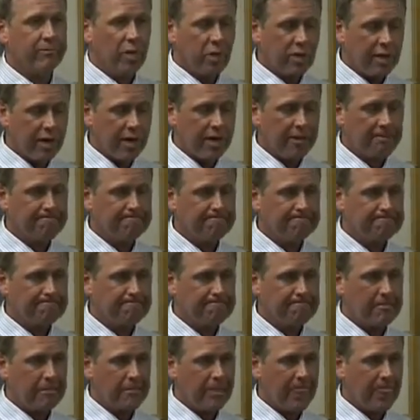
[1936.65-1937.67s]
Okay?
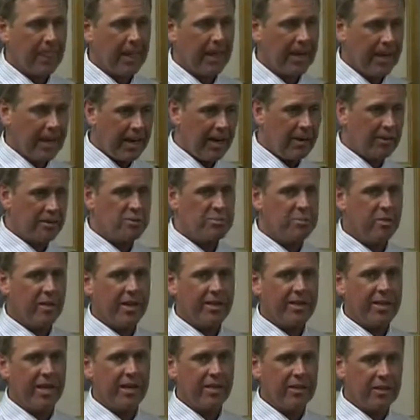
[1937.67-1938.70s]
And I'll
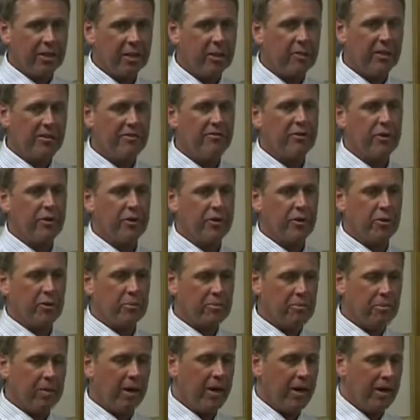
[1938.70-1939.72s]
explain that a little bit further,
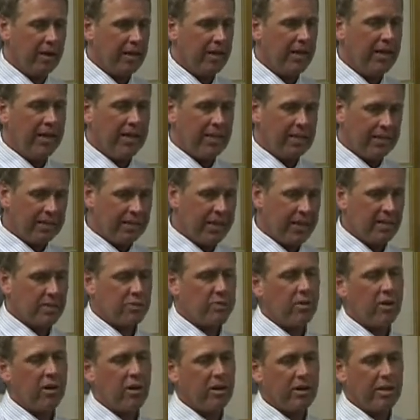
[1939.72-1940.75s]
but
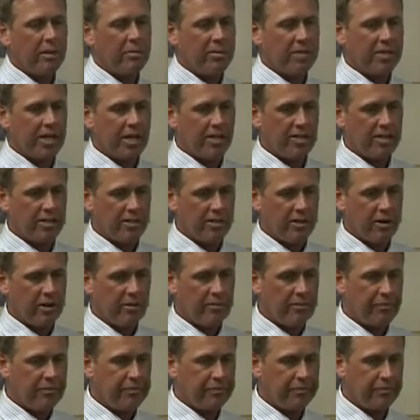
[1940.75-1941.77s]
that's what our limitations are.
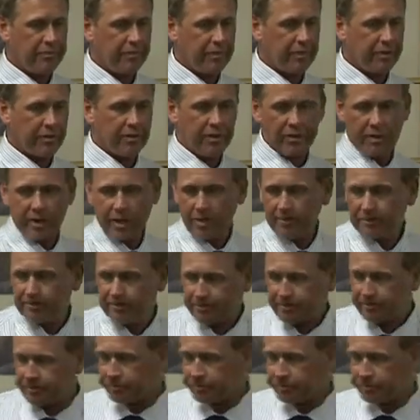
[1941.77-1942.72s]
Okay?